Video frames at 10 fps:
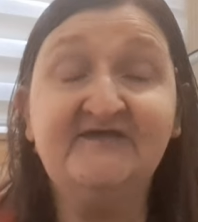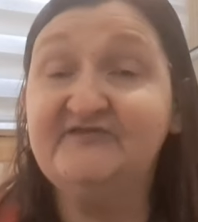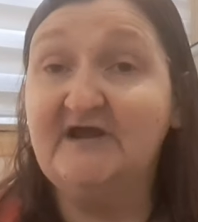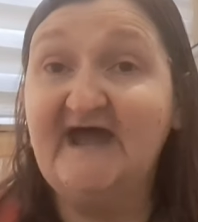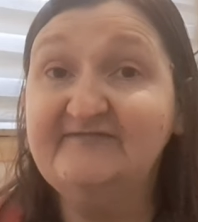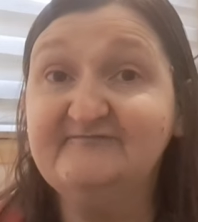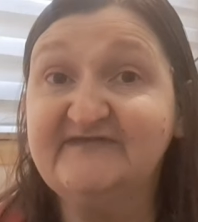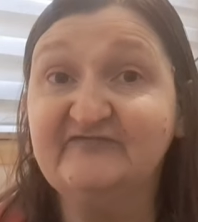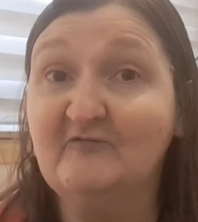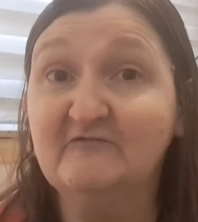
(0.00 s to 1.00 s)
Now, I hadn't
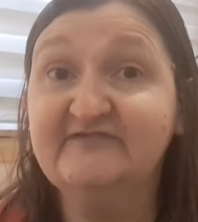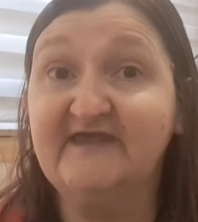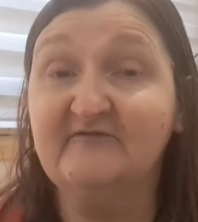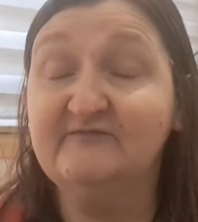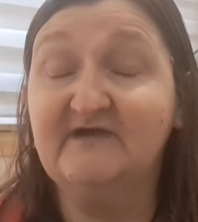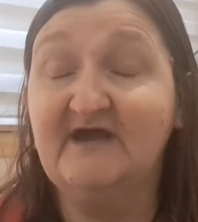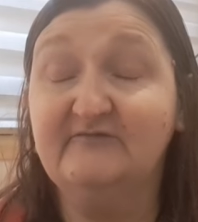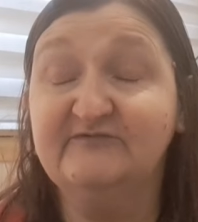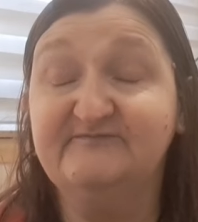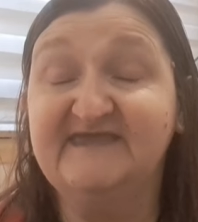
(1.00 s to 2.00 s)
been told that I
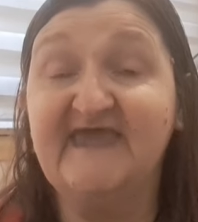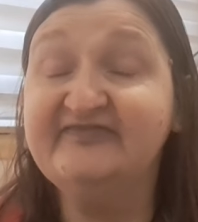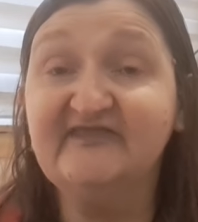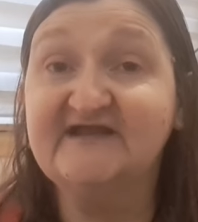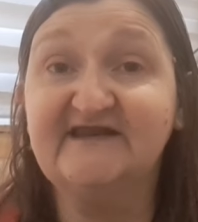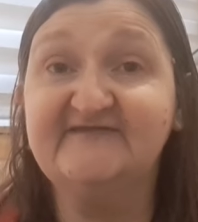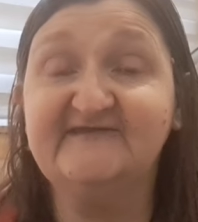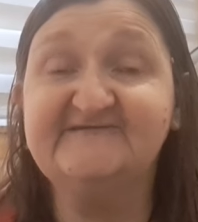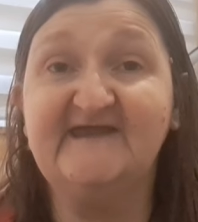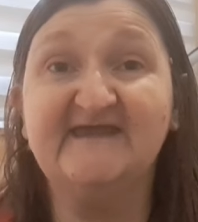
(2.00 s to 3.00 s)
would be getting a
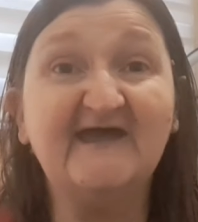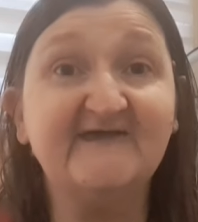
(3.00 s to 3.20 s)
credit check.